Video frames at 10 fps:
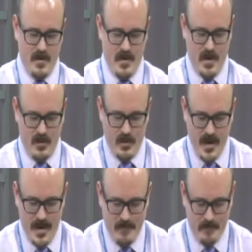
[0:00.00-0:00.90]
All
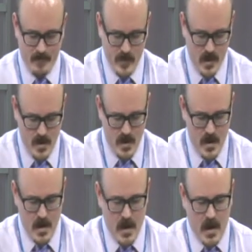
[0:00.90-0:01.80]
right.
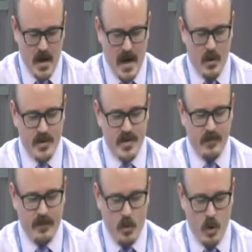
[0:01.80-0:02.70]
I was
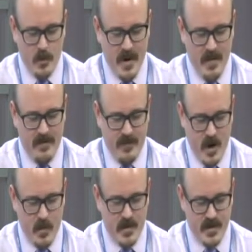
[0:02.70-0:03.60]
informed at my
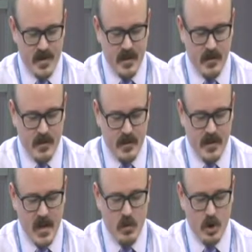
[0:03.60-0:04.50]
pharmacy that
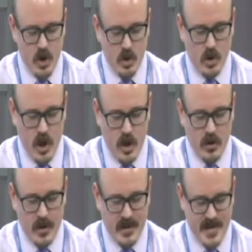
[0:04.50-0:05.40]
they would no
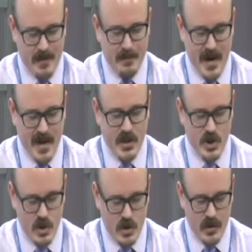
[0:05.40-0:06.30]
longer accept my
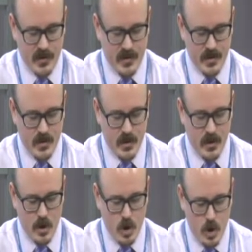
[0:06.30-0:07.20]
insurance.
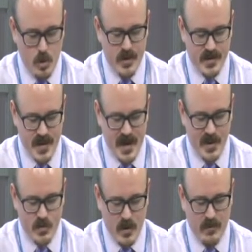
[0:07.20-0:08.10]
Who
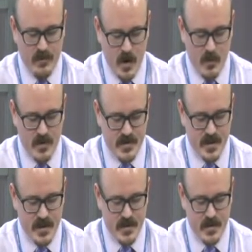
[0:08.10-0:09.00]
decides what
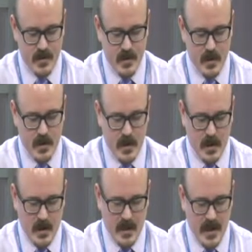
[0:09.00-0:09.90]
pharmacies
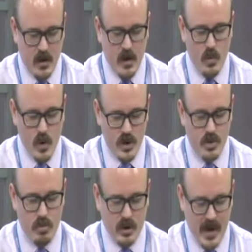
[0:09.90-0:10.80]
carry
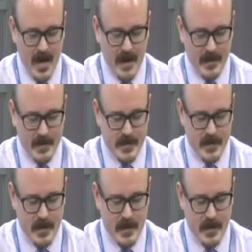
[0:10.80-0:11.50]
which plans?